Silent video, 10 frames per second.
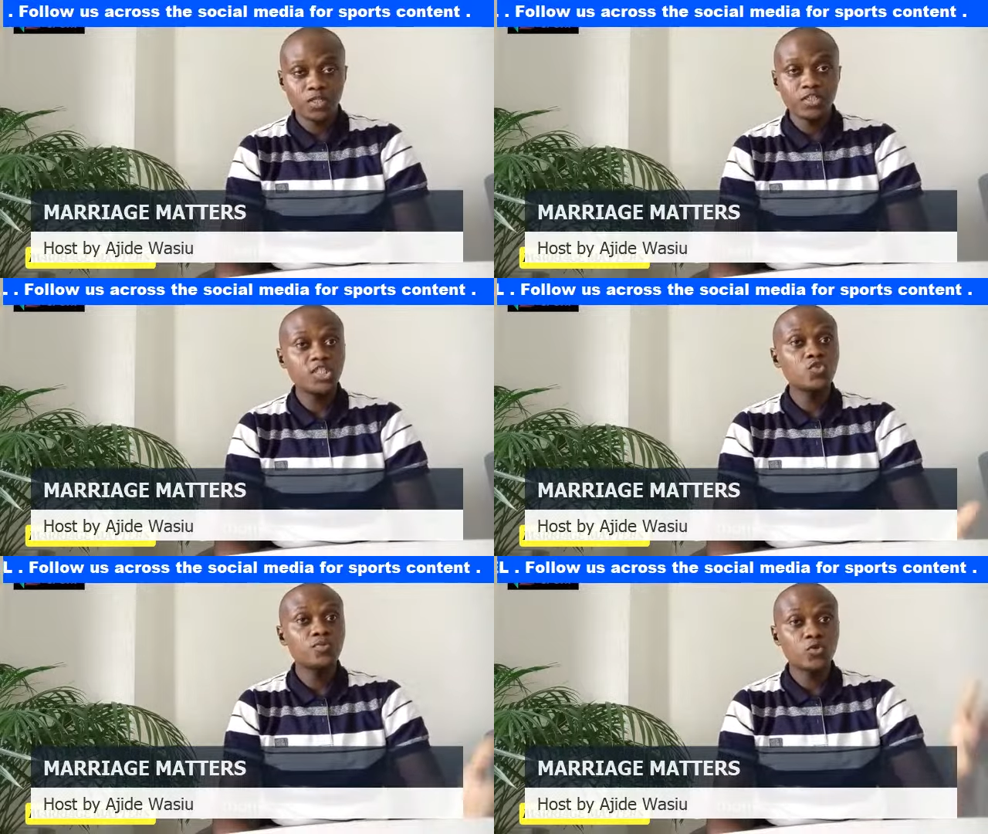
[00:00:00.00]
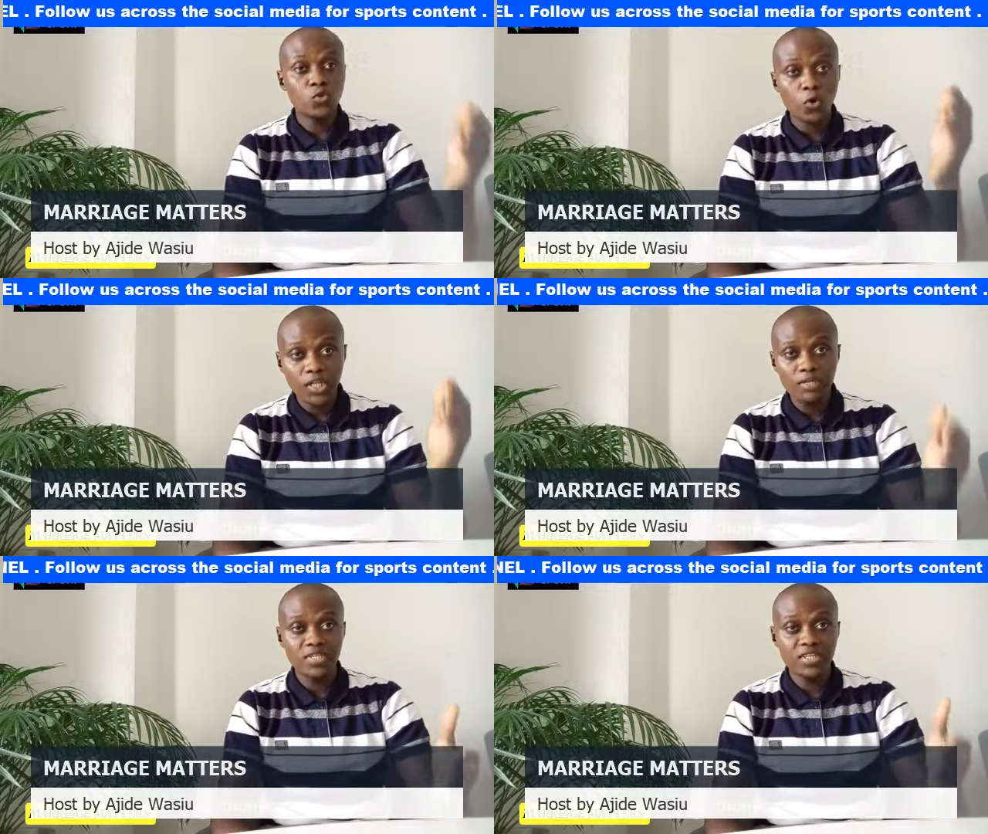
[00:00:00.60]
she would call
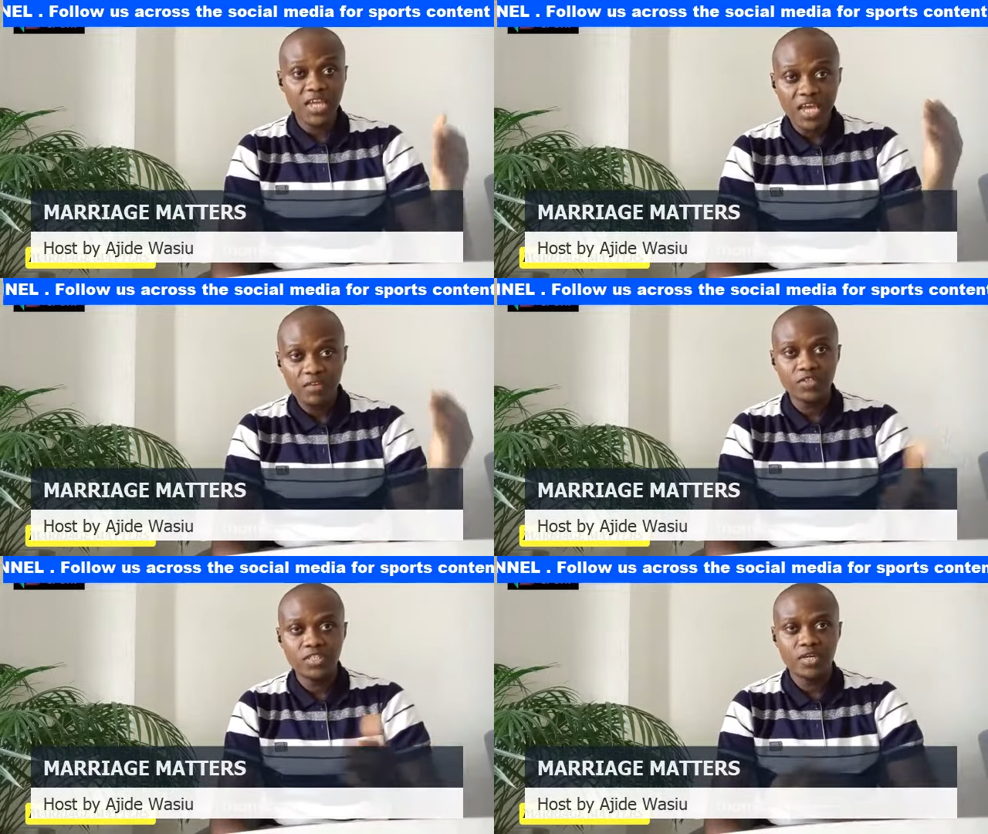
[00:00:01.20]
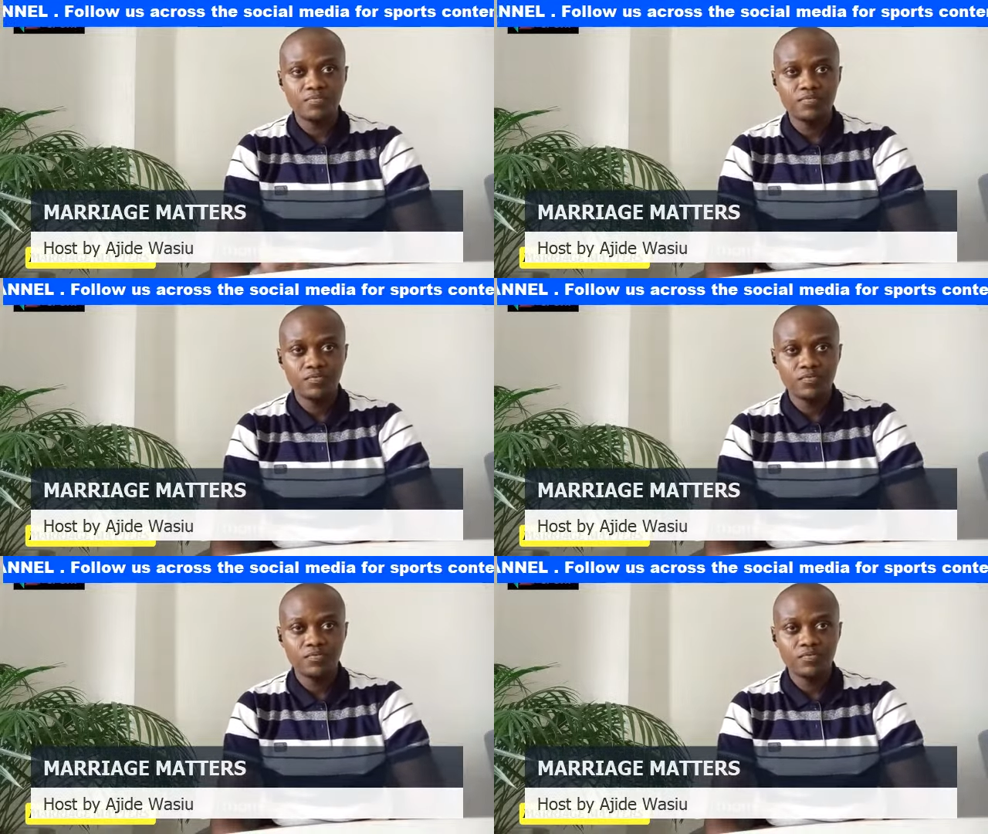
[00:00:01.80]
him in every time.